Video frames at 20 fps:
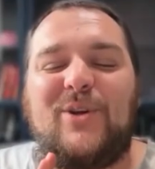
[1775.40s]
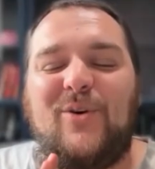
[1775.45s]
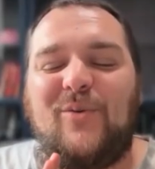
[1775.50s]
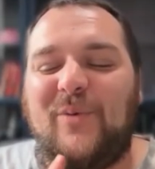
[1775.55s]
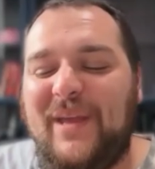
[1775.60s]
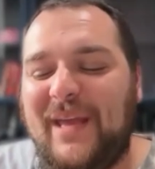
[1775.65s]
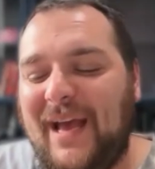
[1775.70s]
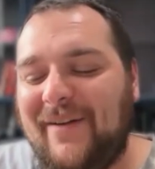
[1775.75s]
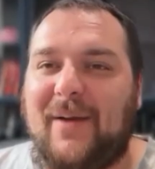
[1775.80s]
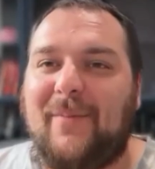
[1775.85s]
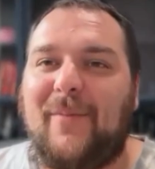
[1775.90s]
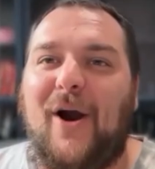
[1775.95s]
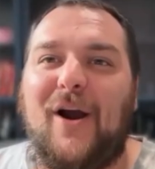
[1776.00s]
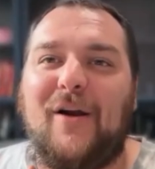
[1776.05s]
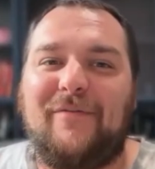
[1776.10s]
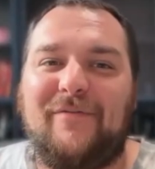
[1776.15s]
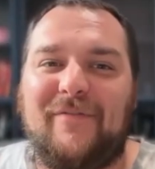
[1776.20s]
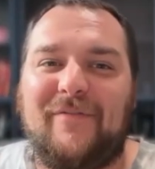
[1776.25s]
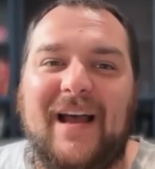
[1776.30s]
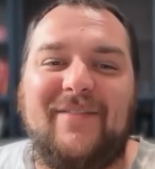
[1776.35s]
we have our
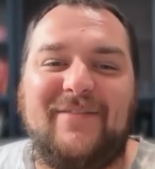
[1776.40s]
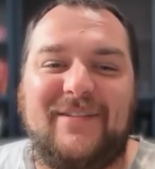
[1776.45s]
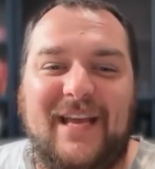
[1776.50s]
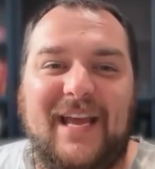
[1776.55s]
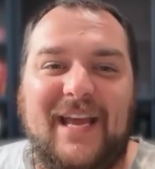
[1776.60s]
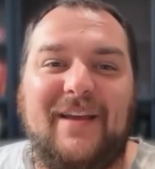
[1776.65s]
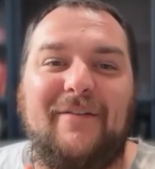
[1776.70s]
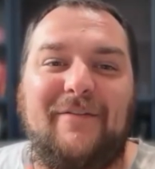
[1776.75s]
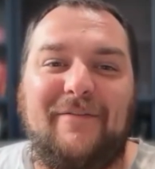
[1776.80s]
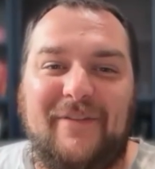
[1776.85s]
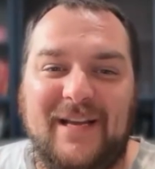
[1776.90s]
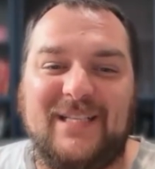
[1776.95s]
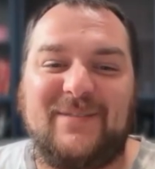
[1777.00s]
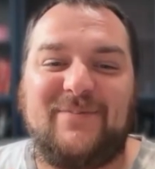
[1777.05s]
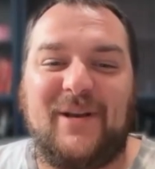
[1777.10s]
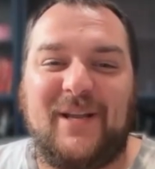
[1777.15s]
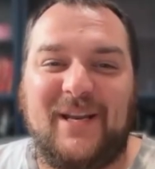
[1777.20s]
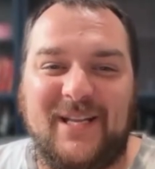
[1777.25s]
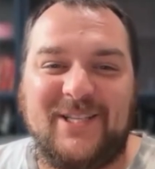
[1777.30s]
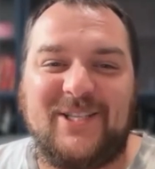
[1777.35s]
5-day
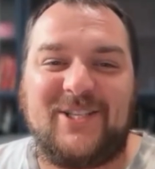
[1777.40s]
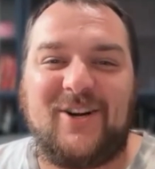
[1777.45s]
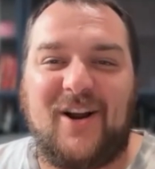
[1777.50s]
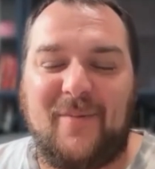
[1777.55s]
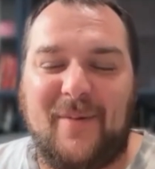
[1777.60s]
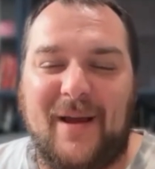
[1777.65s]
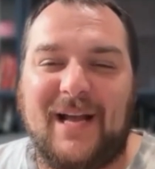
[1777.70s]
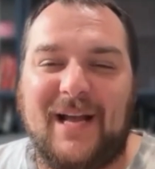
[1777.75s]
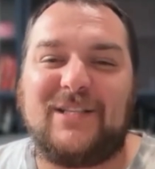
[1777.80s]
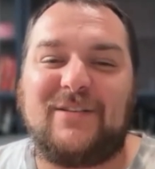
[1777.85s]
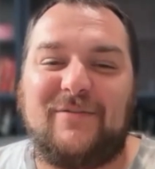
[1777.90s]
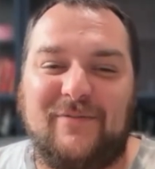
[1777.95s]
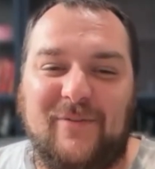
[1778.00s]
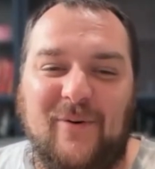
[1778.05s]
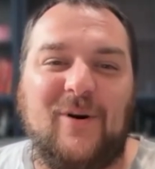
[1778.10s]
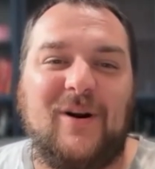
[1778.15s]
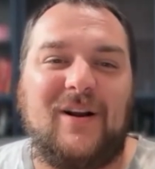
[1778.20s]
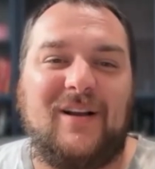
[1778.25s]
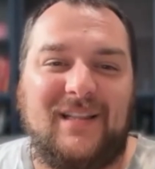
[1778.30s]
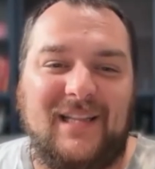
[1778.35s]
Facebook and Instagram ads
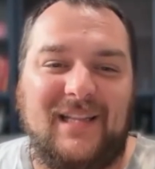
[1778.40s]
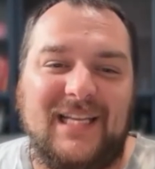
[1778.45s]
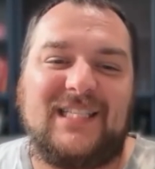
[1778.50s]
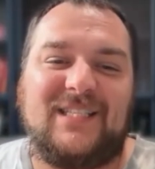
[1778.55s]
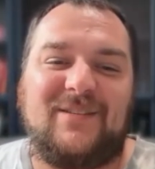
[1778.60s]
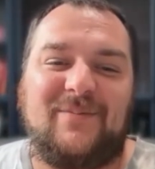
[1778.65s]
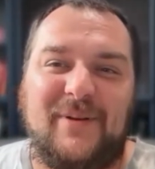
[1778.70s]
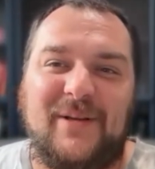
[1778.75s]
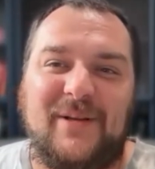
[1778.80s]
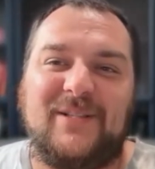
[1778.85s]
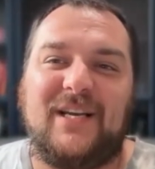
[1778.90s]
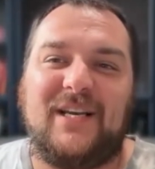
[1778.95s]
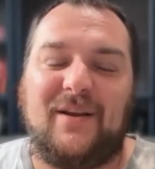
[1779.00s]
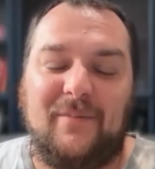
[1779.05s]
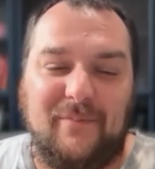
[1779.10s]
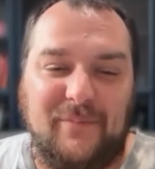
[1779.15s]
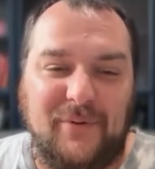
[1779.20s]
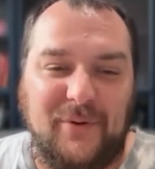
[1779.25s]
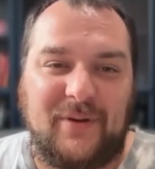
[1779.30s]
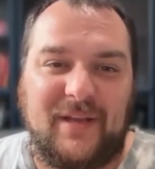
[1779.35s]
for list
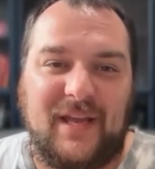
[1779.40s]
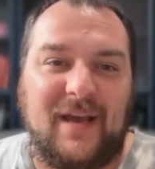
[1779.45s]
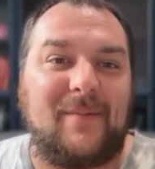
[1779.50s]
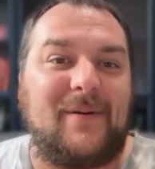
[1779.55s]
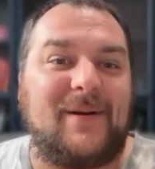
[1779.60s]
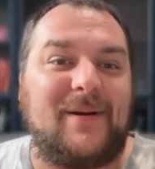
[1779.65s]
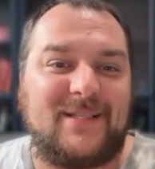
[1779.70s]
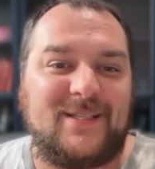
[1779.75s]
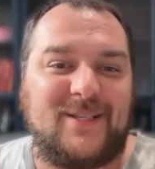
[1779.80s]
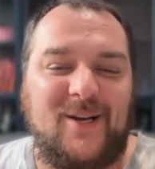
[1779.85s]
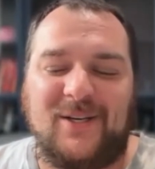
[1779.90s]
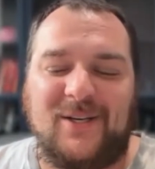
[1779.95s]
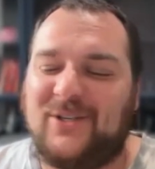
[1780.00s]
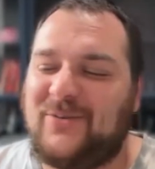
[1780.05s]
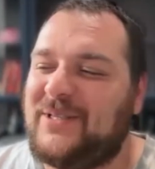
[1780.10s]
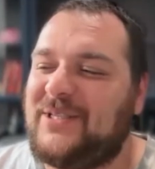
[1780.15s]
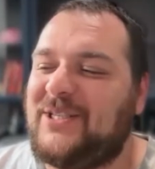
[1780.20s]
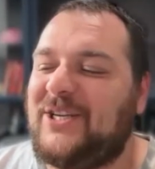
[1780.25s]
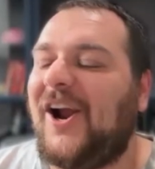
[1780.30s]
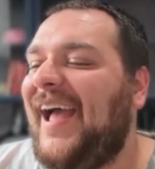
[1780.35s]
building bootcamp. It's a tongue
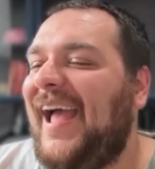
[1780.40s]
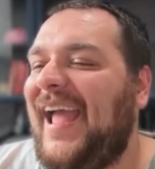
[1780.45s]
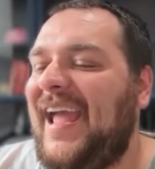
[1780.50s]
twister.